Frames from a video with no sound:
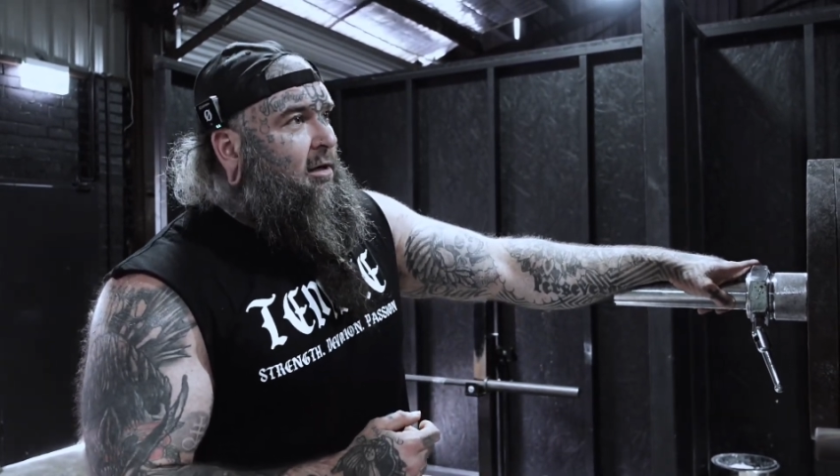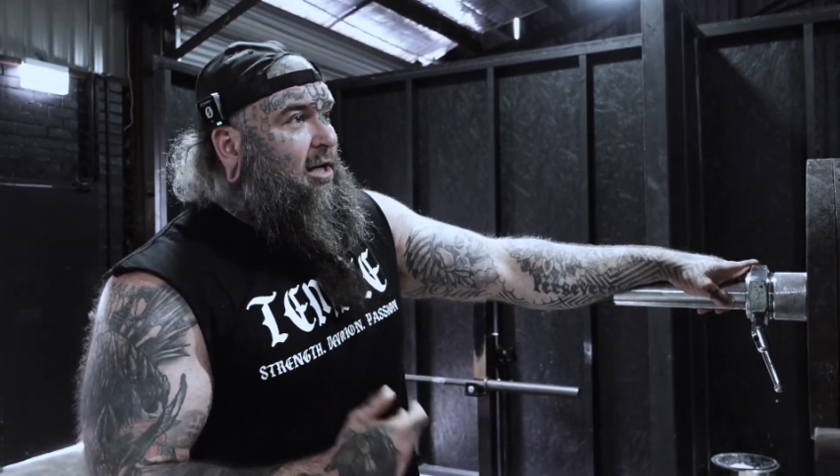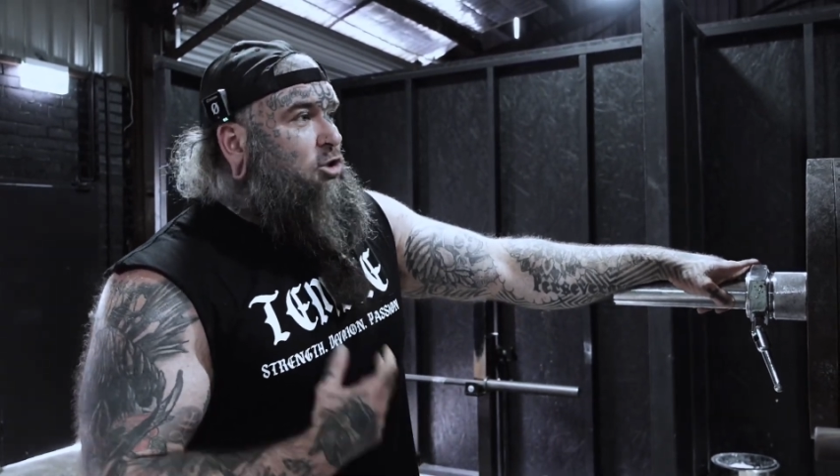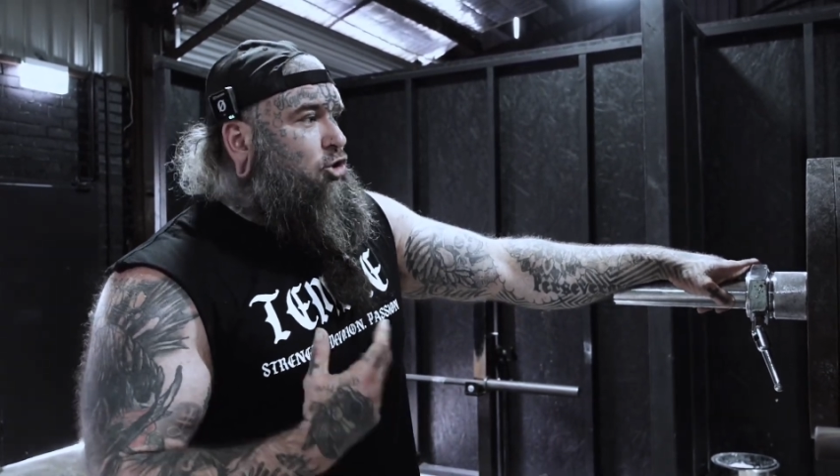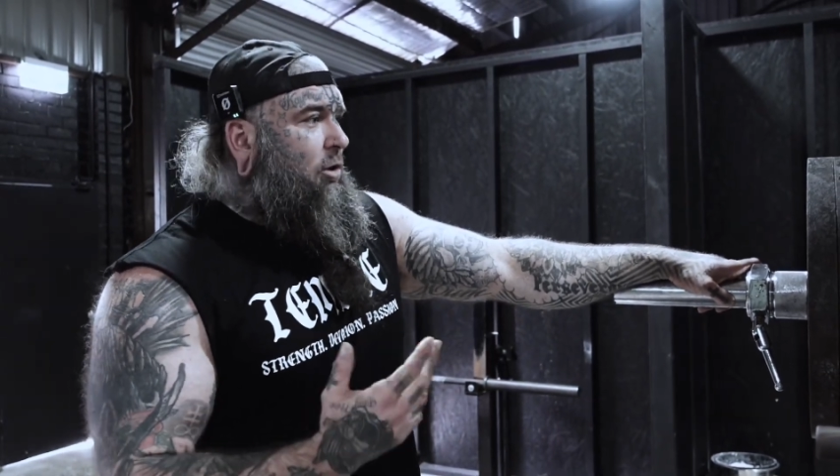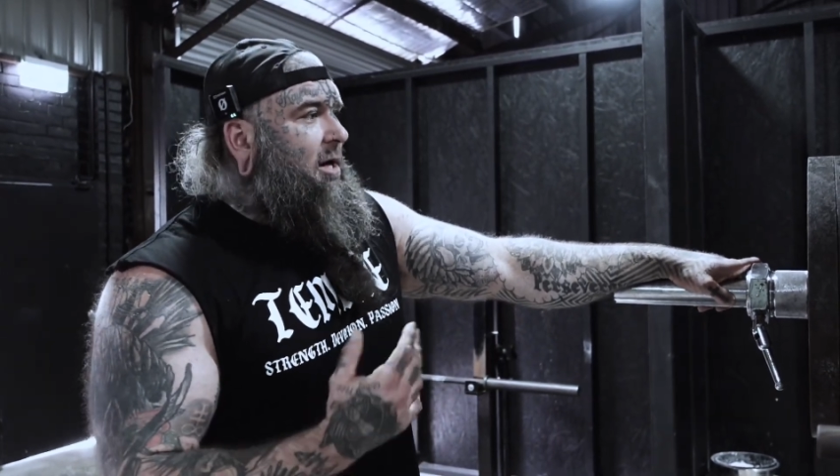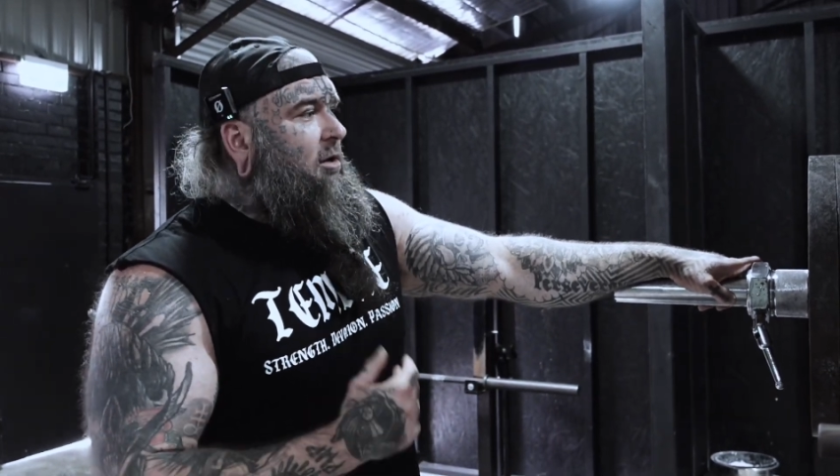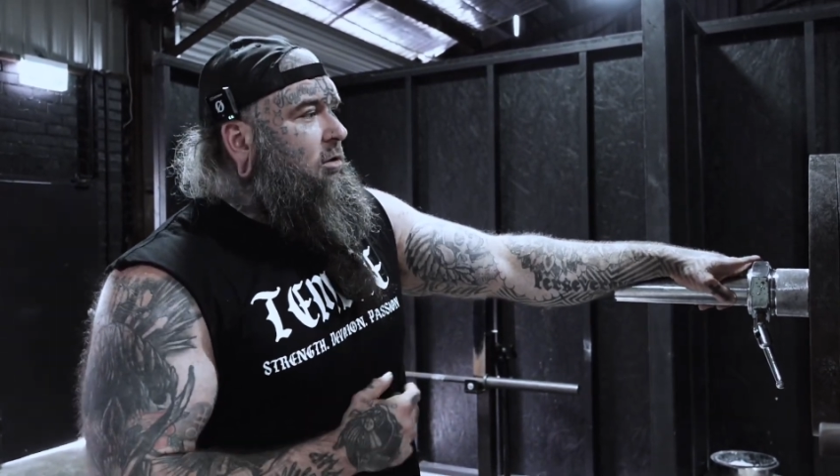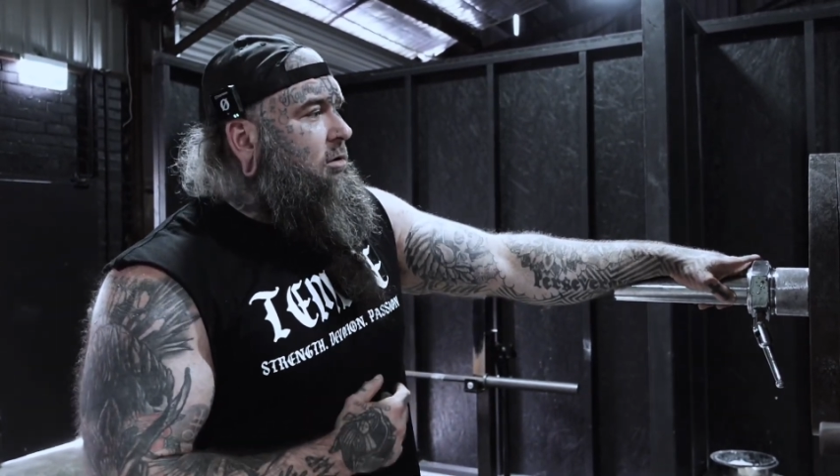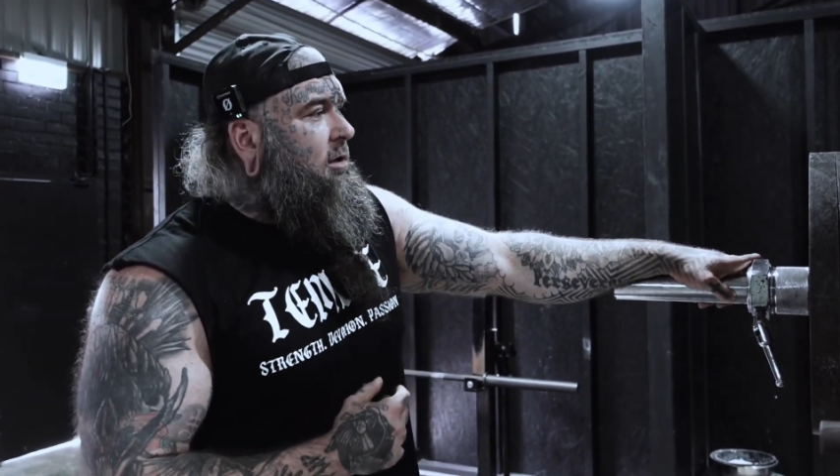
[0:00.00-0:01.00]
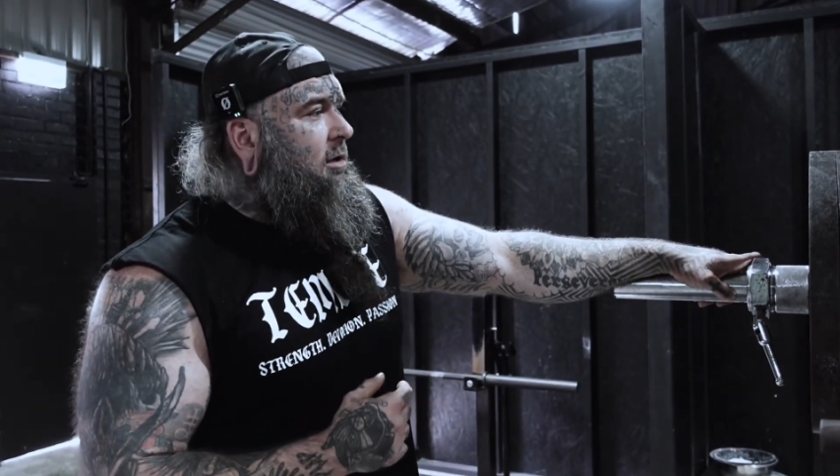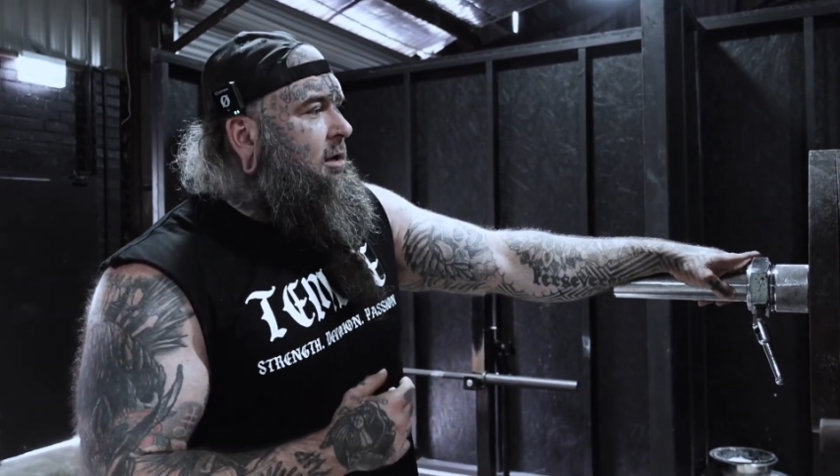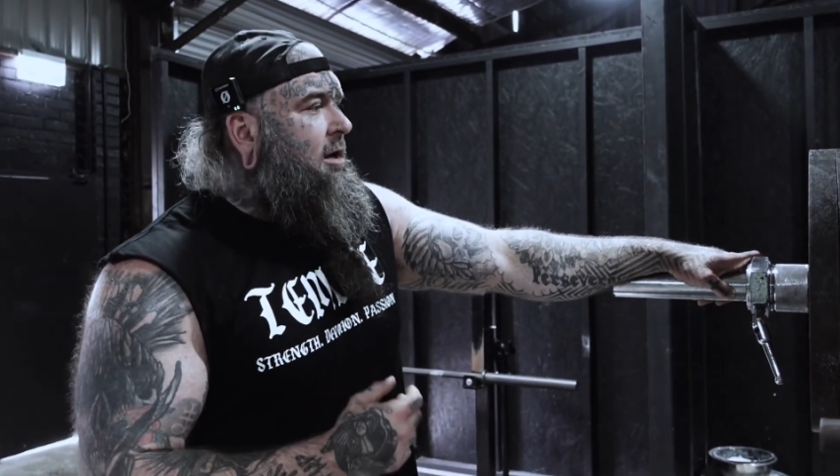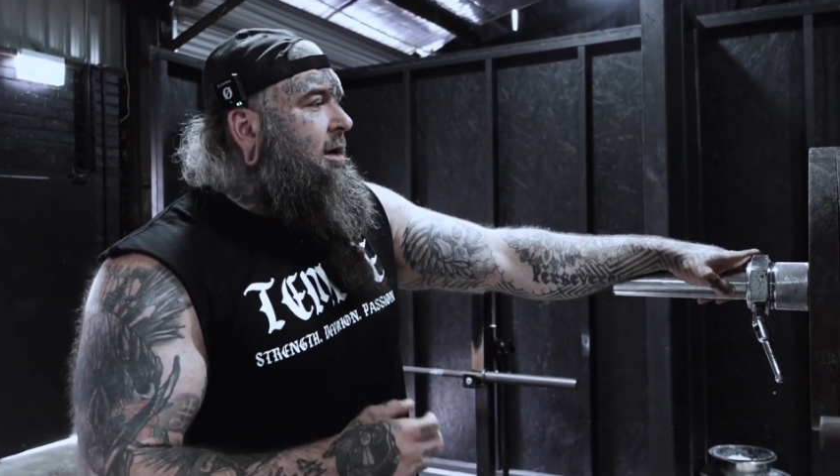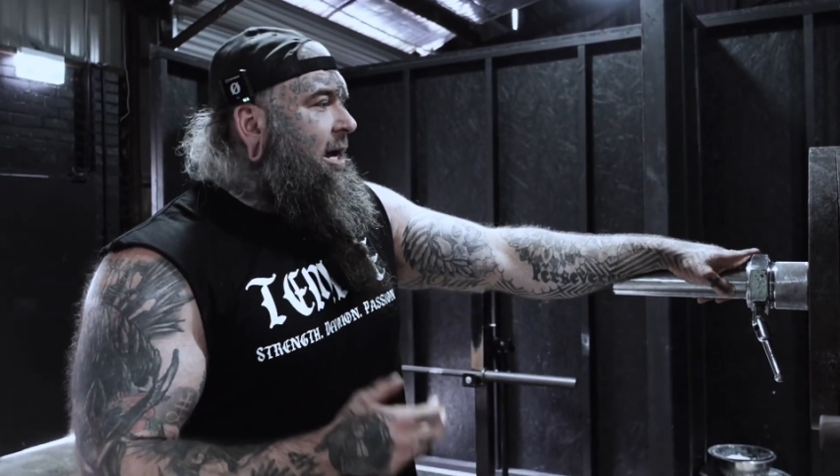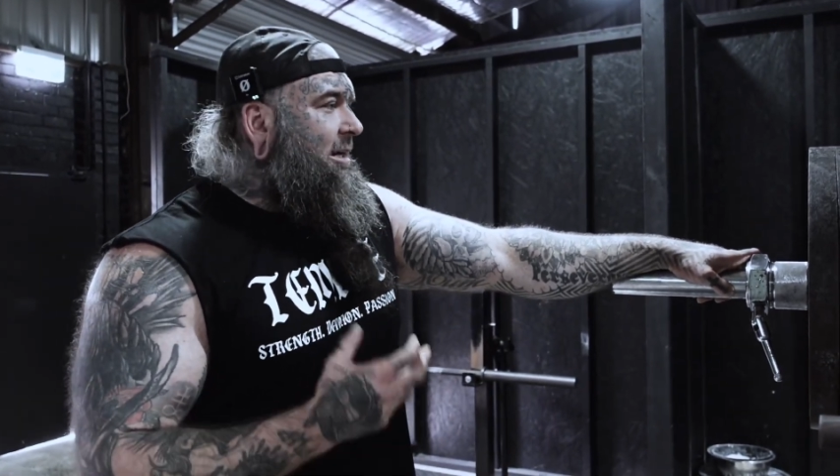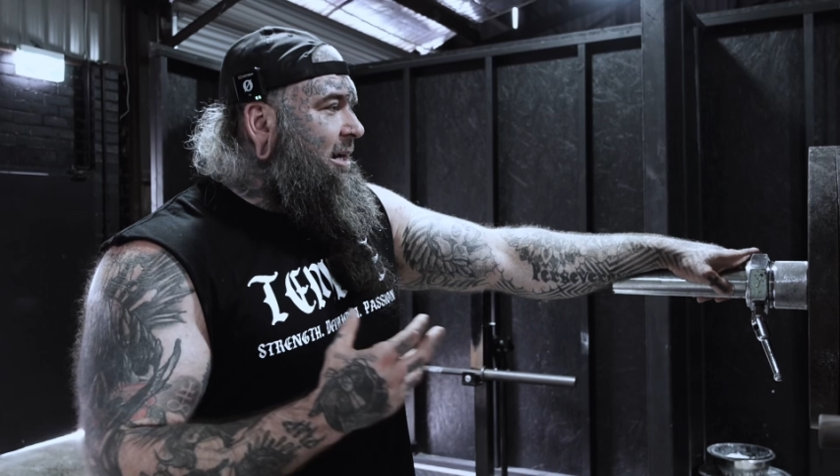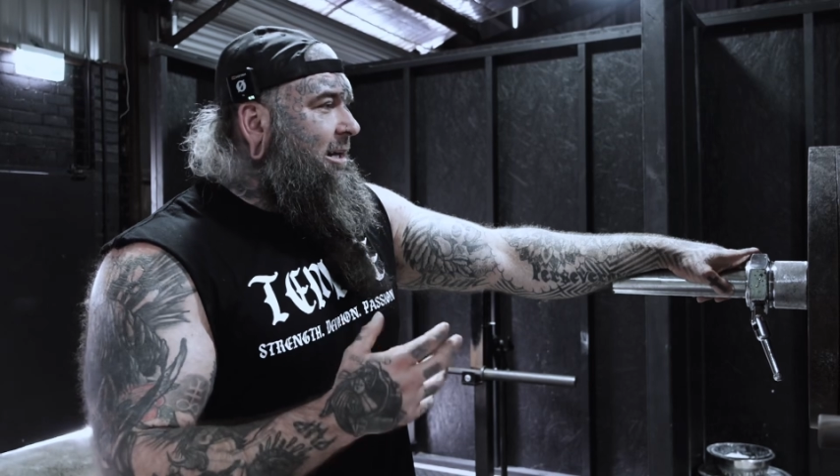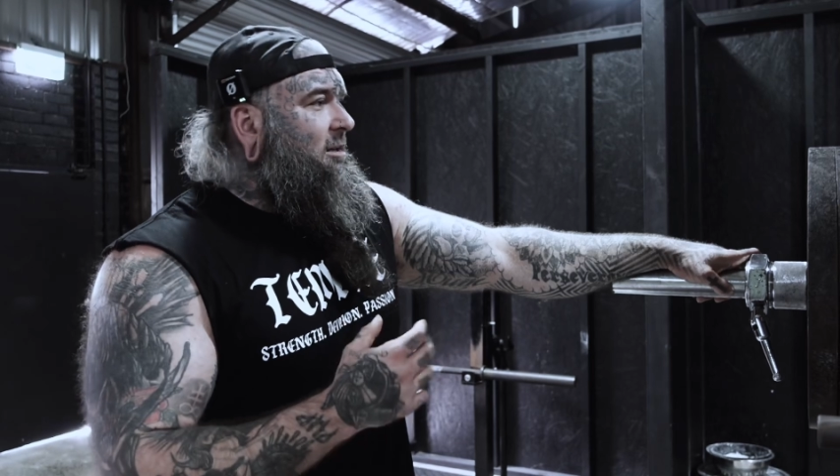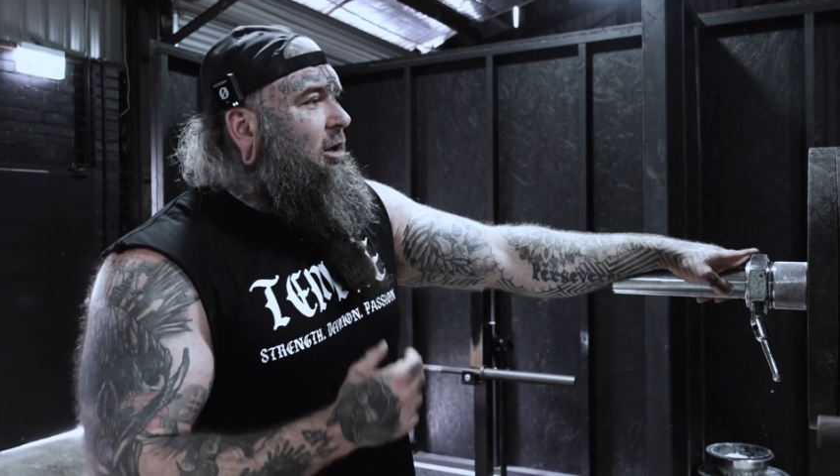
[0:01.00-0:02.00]
enjoying it all and
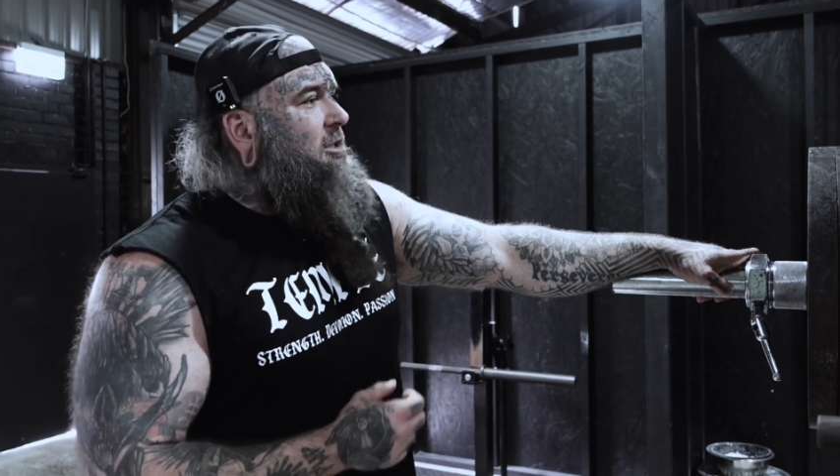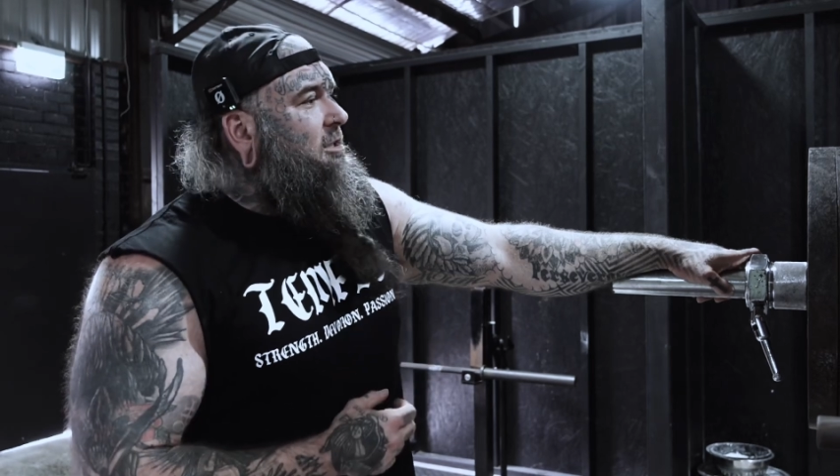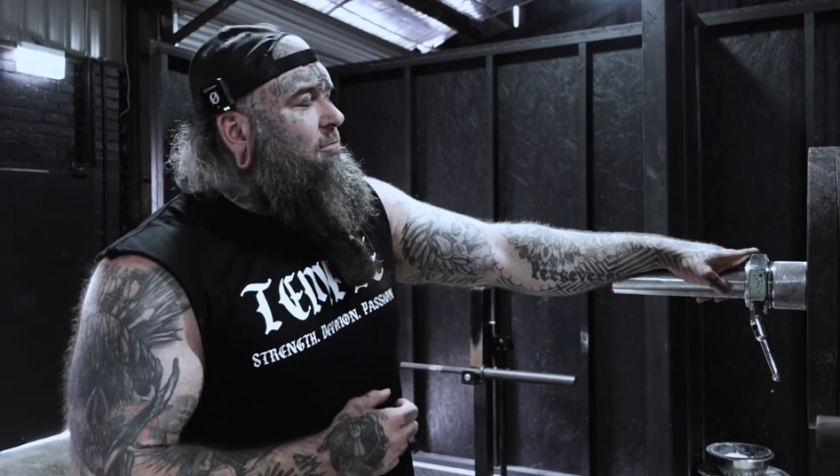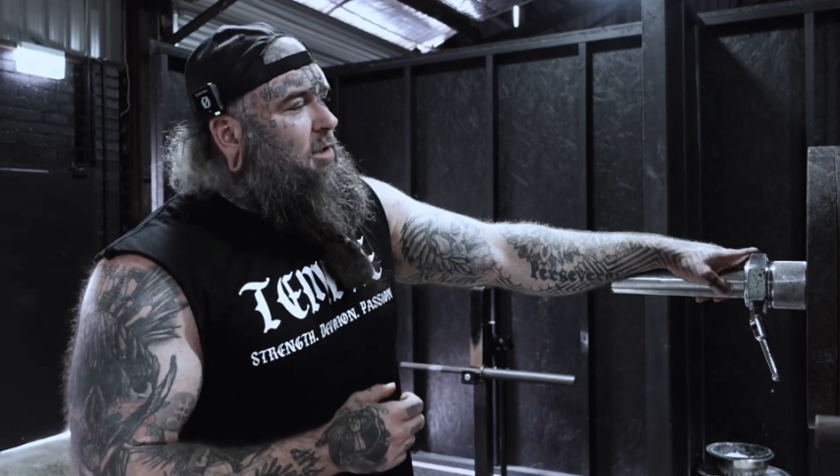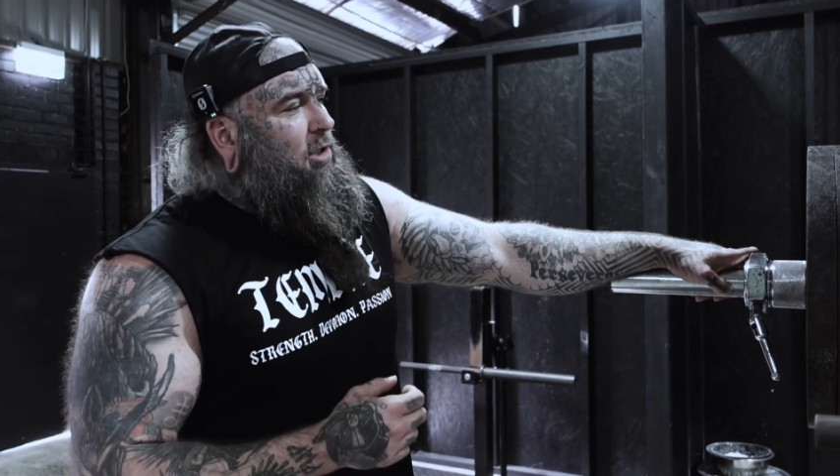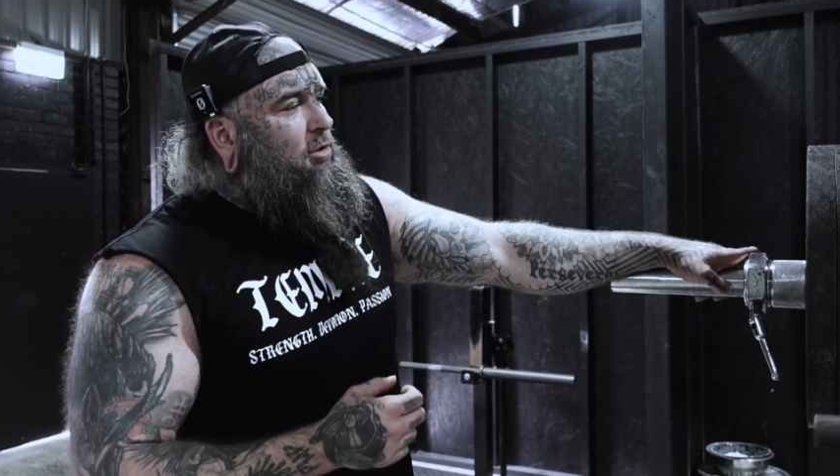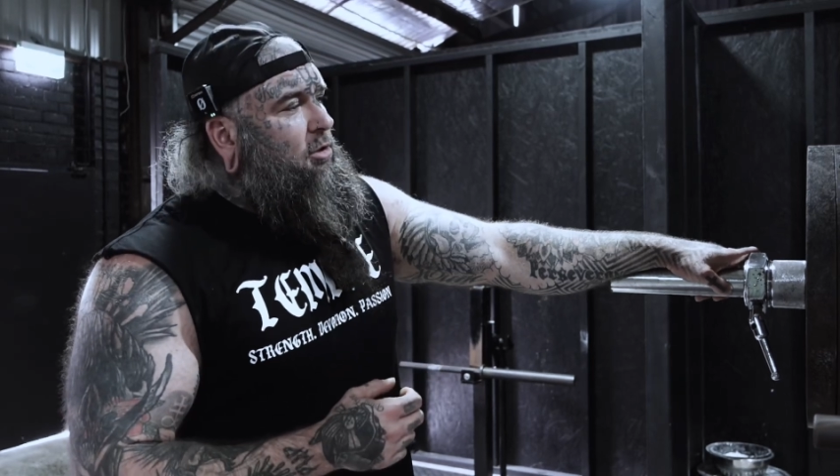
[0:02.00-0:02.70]
getting loads of really good